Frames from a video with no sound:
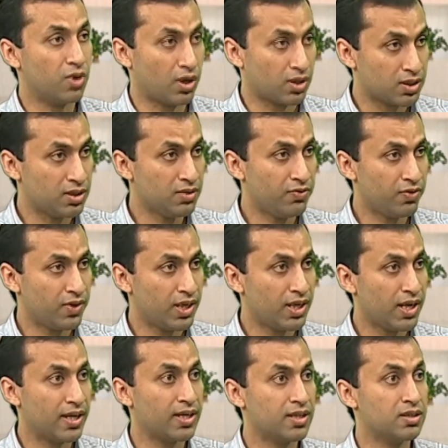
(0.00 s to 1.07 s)
toxin
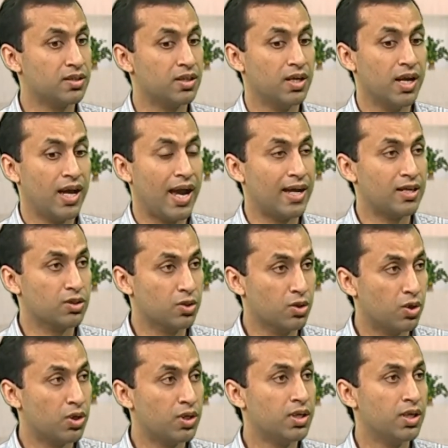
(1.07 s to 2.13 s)
free and has
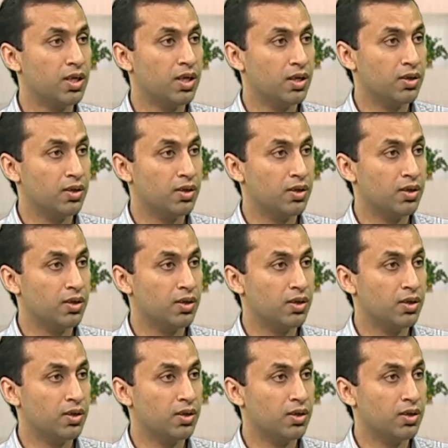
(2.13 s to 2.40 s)
good